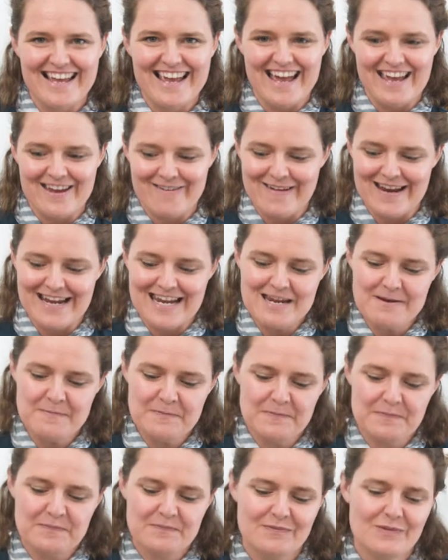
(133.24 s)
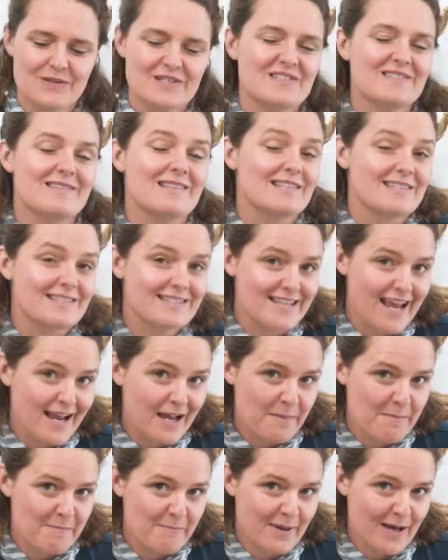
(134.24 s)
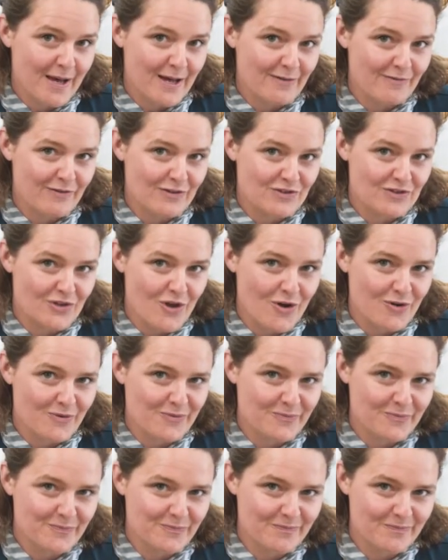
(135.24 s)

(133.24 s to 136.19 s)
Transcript: Are you ready? This is the second part of the song.